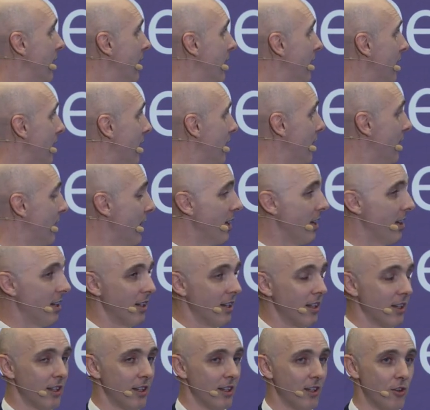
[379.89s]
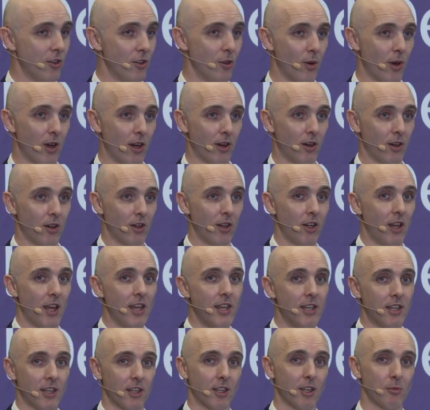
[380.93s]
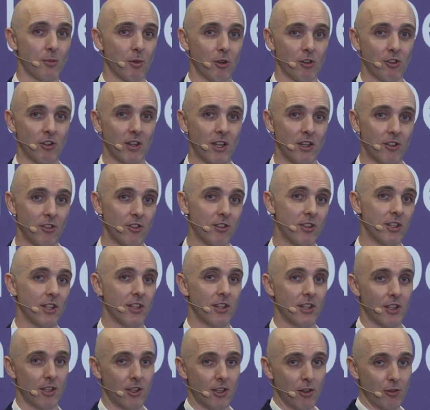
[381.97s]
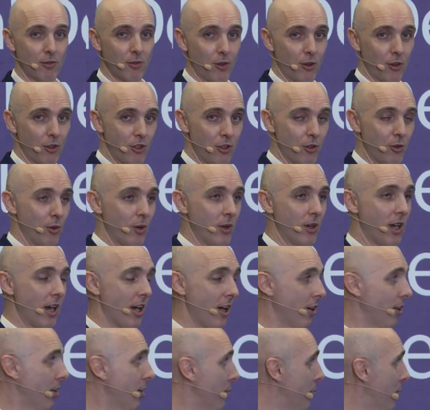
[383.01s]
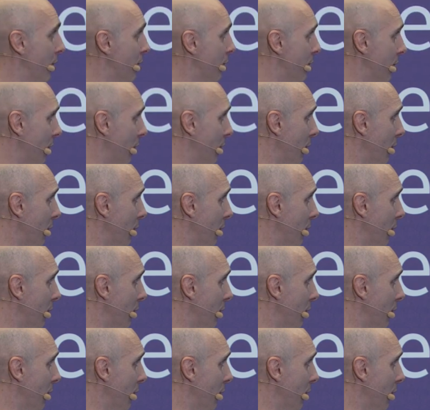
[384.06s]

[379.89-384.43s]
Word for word: uh, then you are like a commercial entity, and then therefore you are commercial.